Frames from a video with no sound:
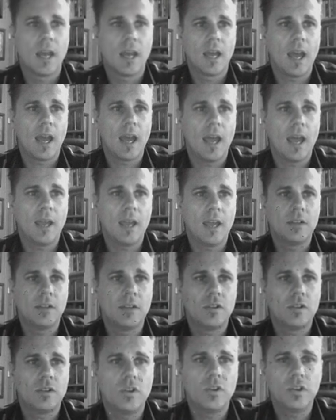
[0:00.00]
and
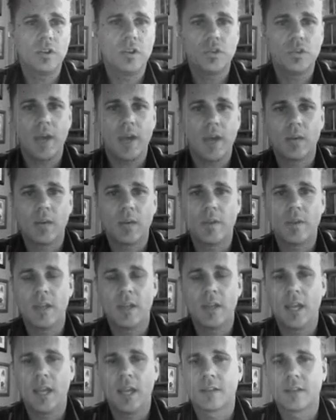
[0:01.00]
you can track when the
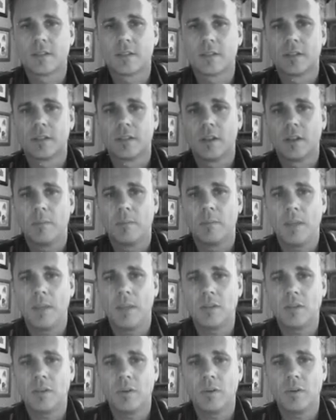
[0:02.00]
next
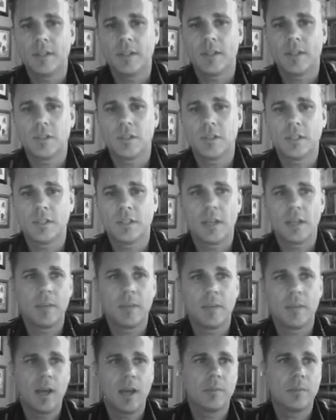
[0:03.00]
mentoring sessions are coming
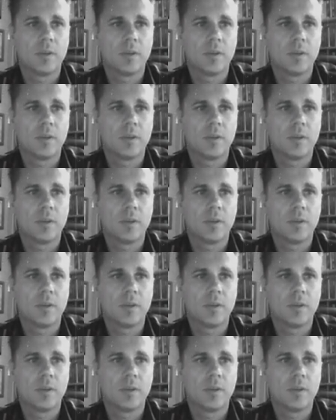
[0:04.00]
up,